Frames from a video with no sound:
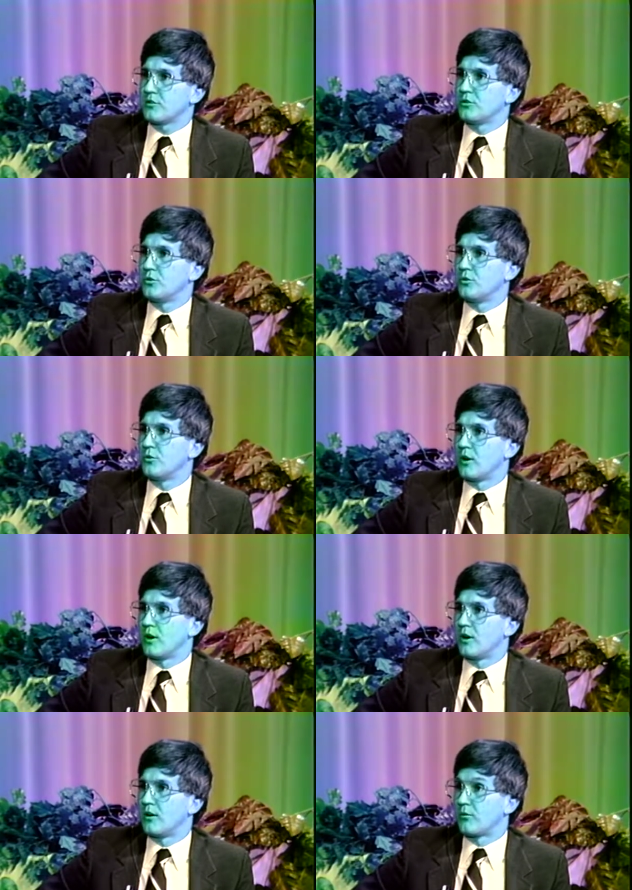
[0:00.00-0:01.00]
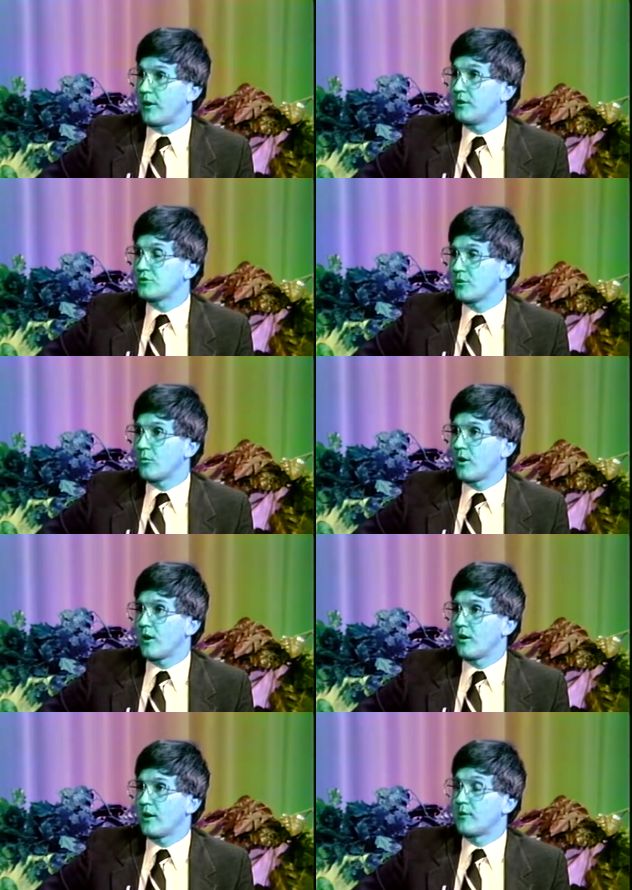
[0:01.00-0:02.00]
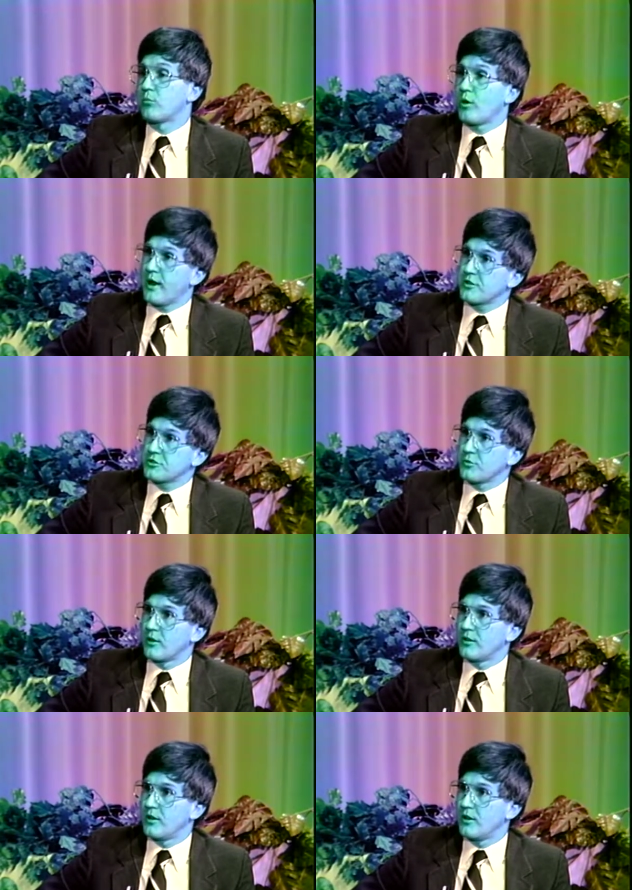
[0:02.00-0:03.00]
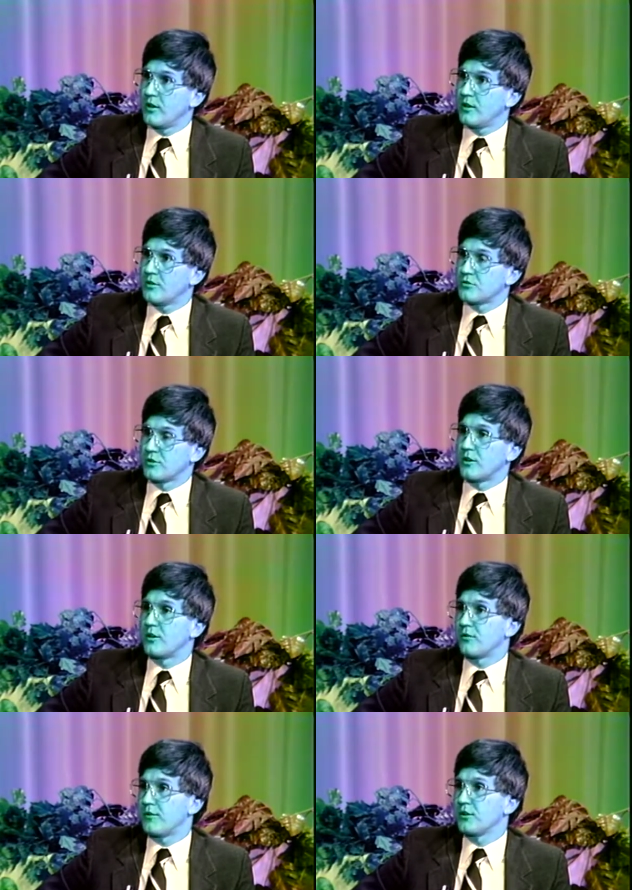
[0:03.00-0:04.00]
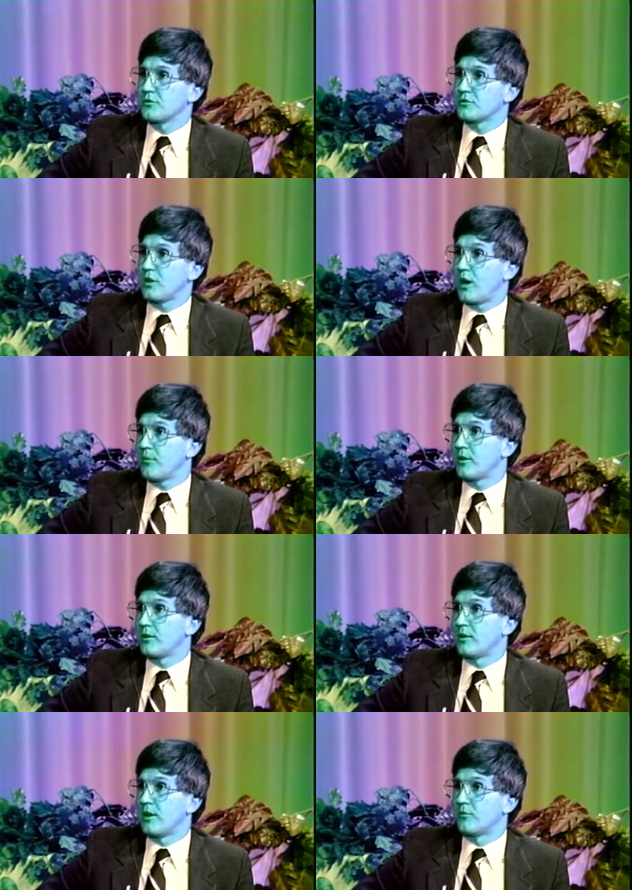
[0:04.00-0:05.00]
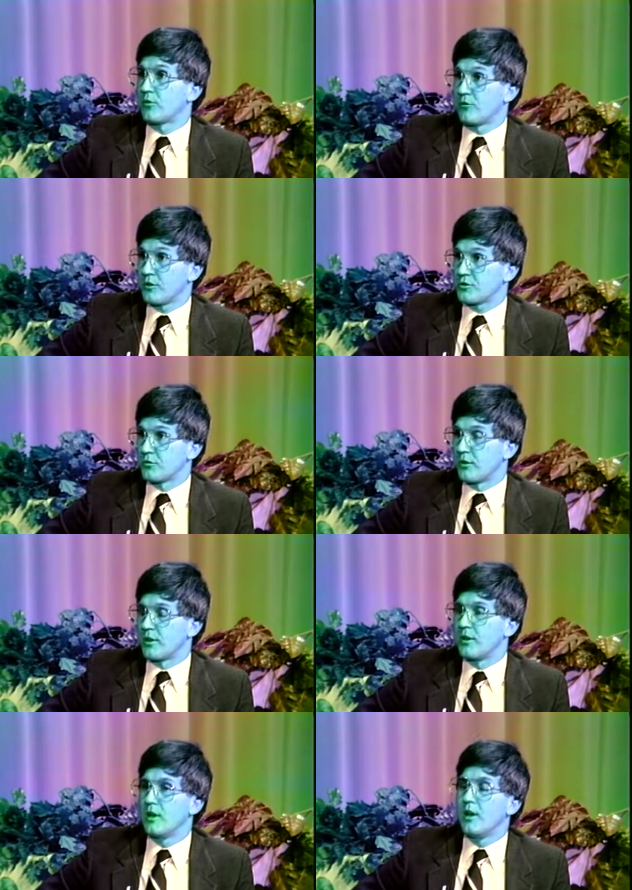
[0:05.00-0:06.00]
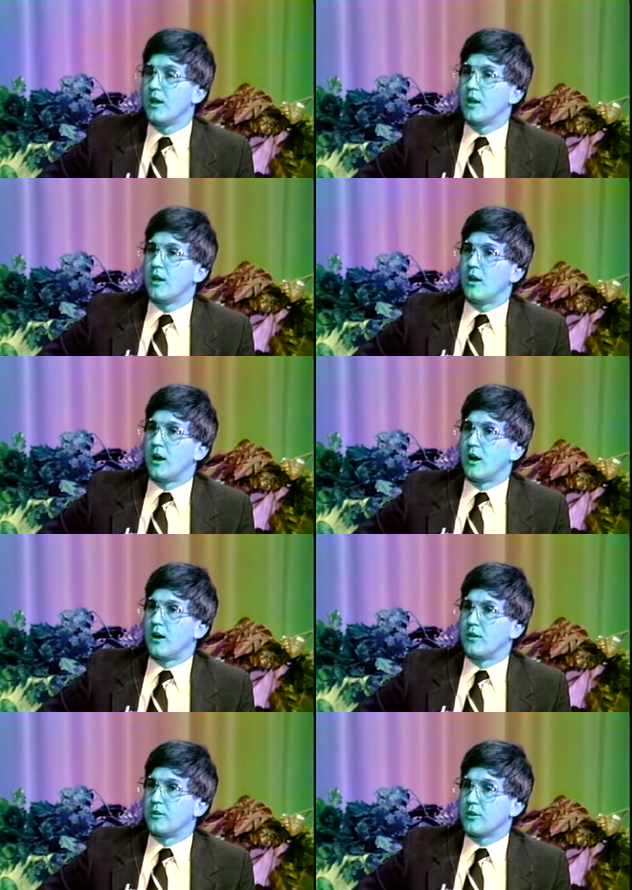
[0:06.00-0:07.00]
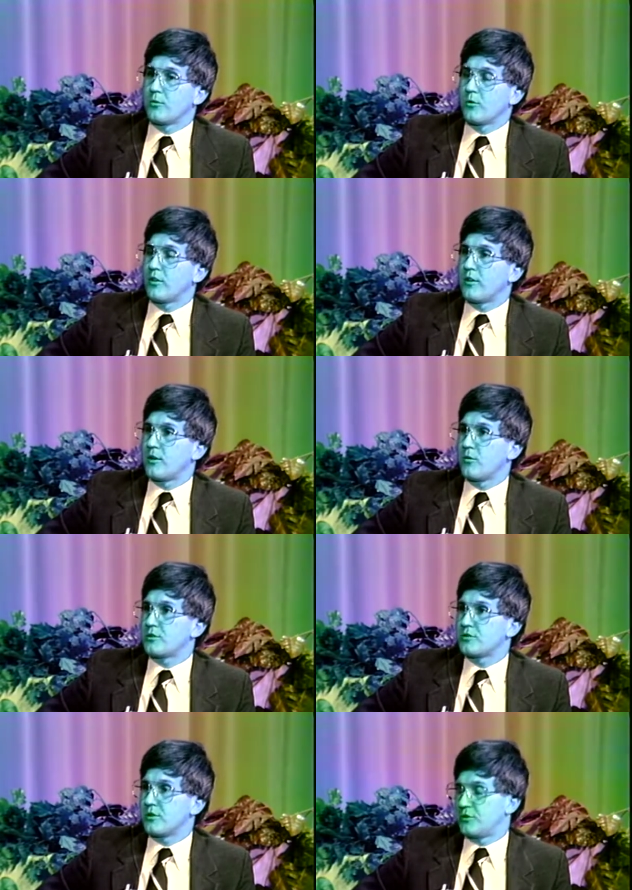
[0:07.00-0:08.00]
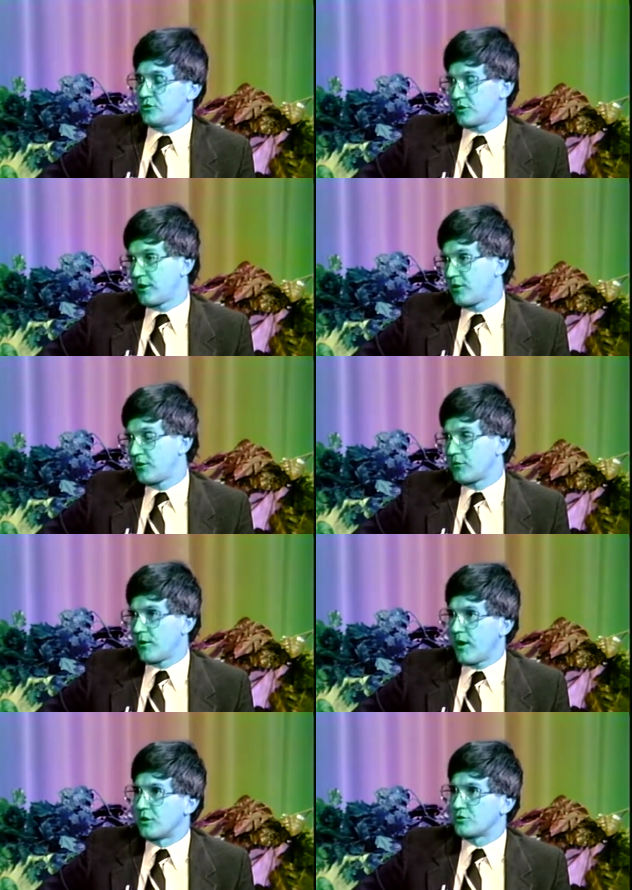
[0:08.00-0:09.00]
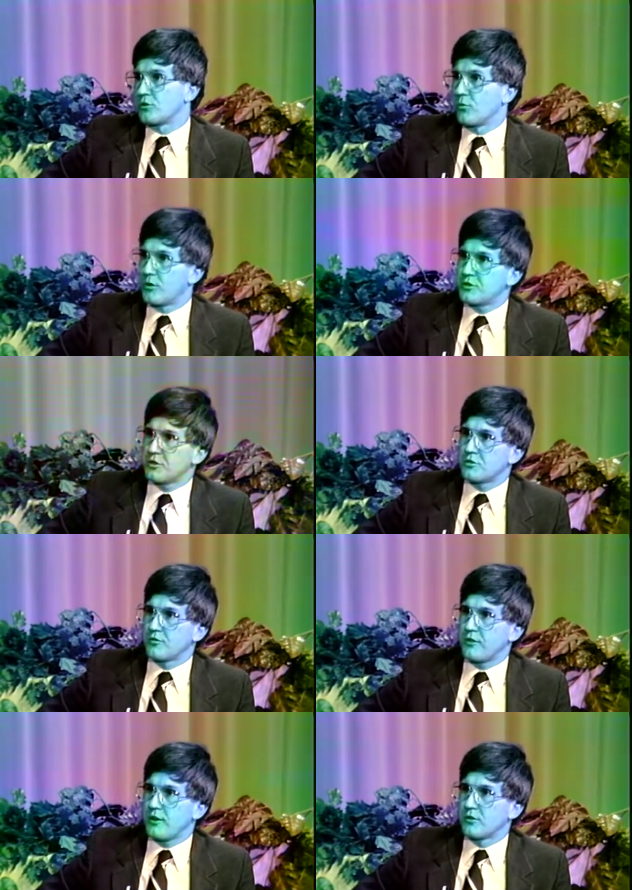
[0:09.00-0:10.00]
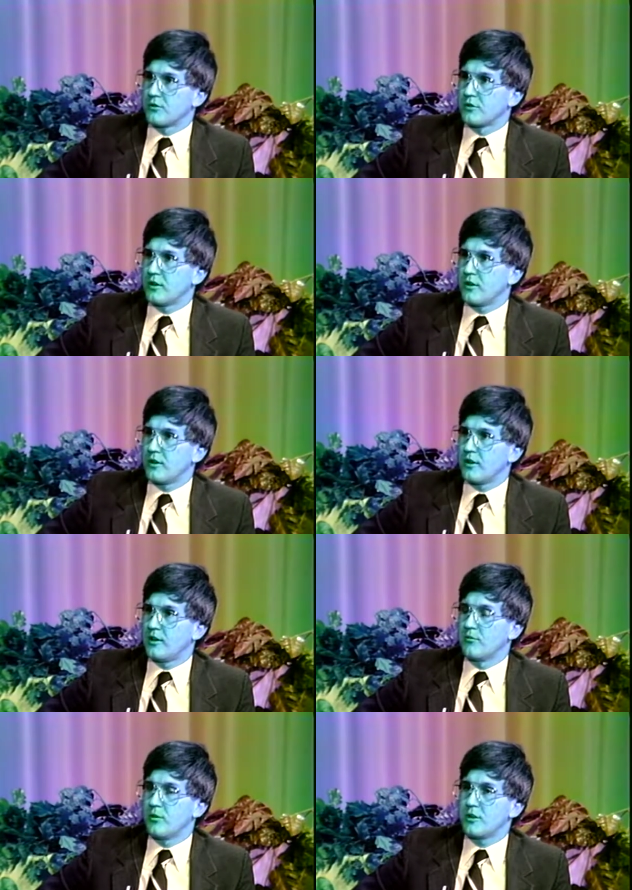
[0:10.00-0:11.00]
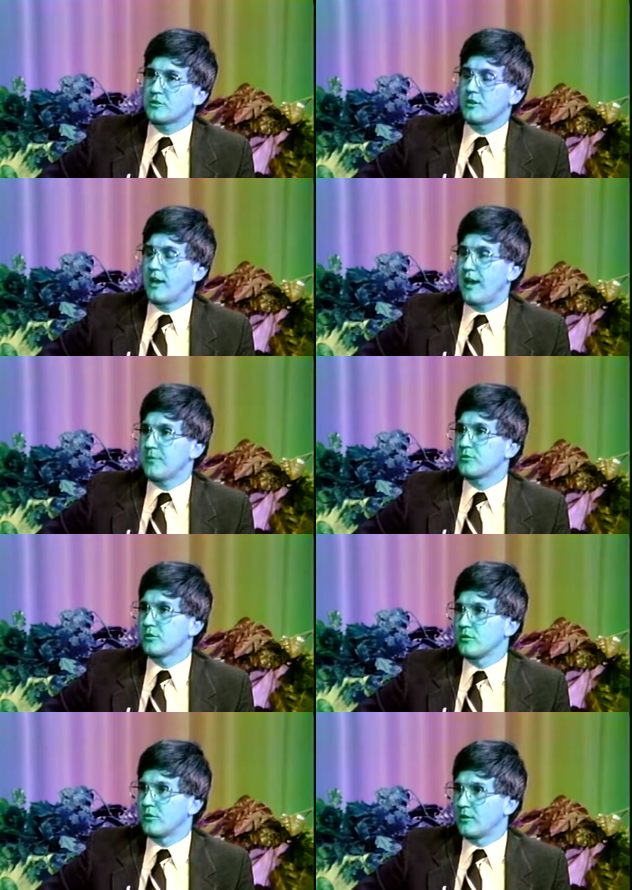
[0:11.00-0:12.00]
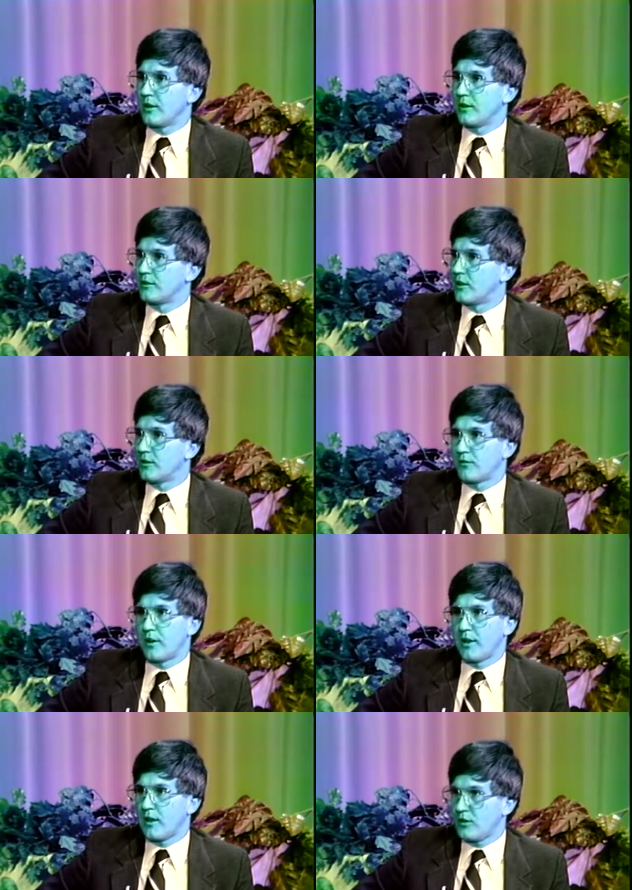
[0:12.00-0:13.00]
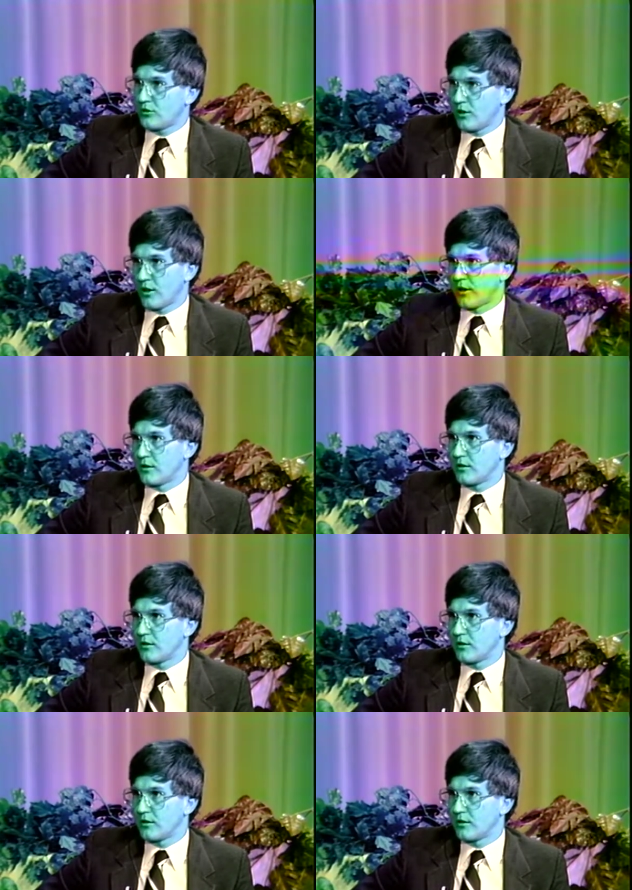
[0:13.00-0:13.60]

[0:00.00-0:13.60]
to uh, a range somewhere and practice with so that the hunter feels competent and proficient with it. Uh, the number one thing, once, just like on the range, once he's a field, he must absolutely identify any target